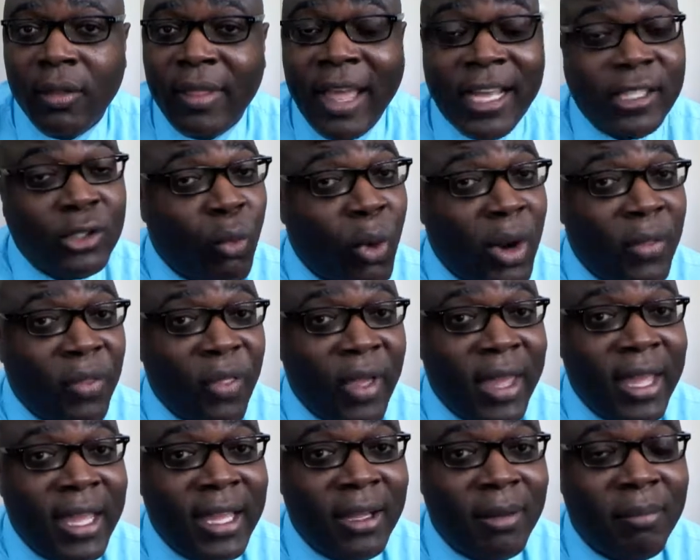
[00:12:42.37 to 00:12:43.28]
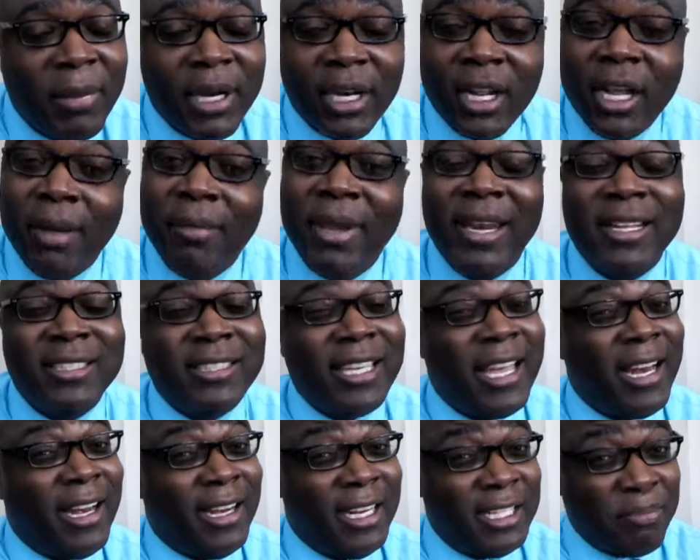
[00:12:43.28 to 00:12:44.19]
That's one thing. But to come in and
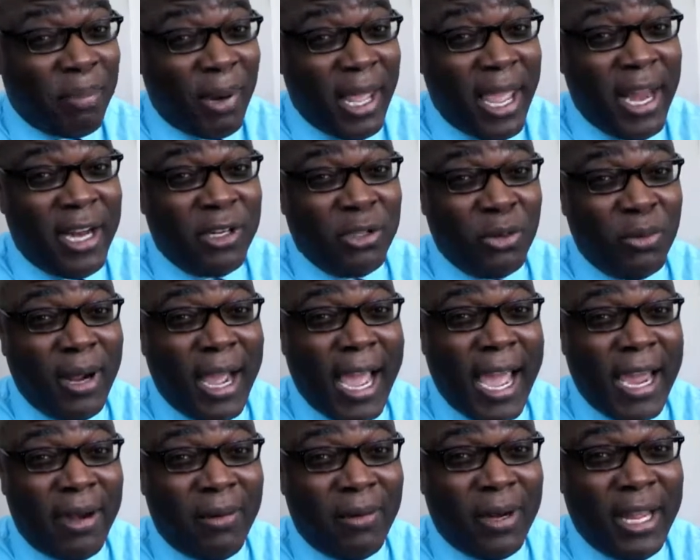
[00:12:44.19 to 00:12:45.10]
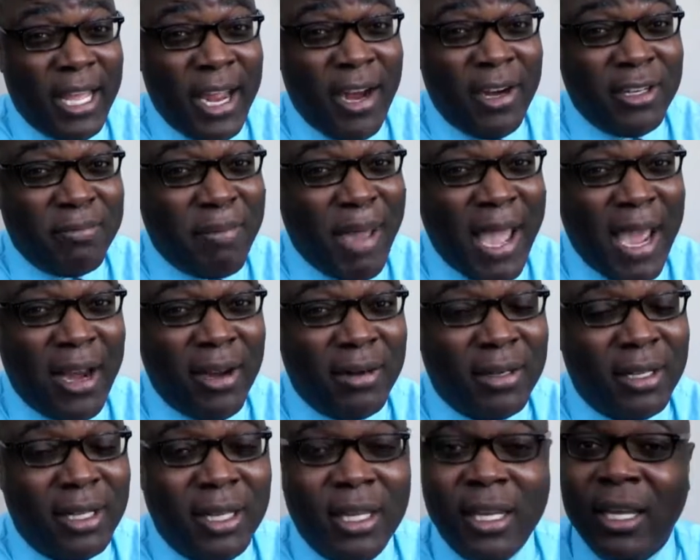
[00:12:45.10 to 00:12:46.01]
say that this plan that you got here is
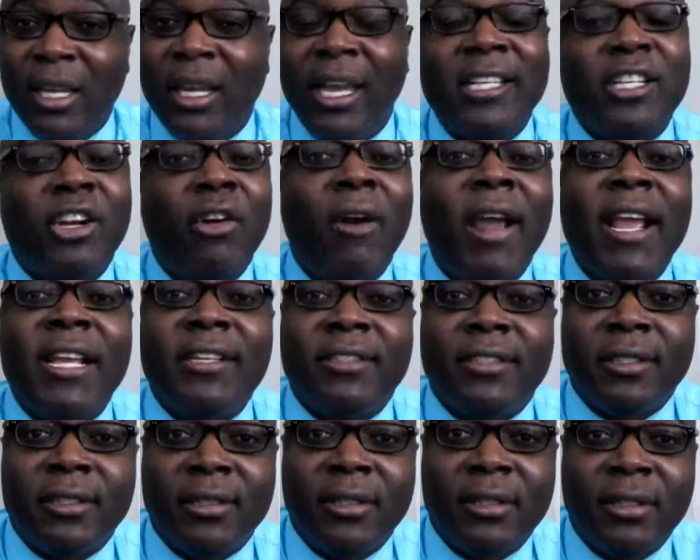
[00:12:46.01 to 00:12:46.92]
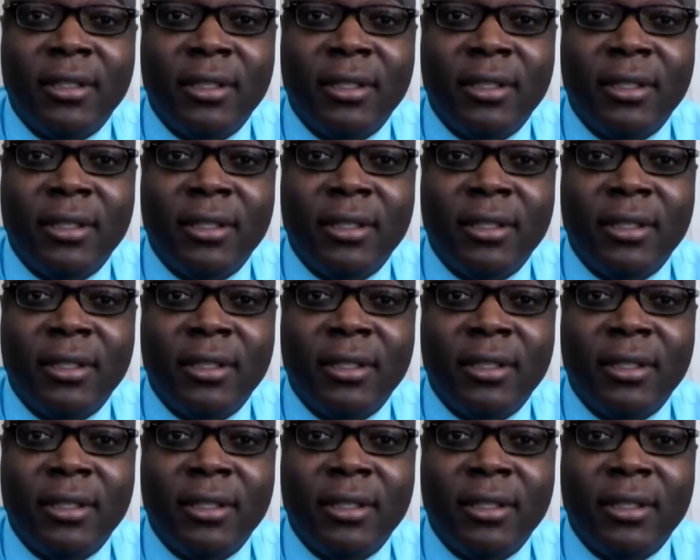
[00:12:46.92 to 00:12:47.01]
better, it's crazy.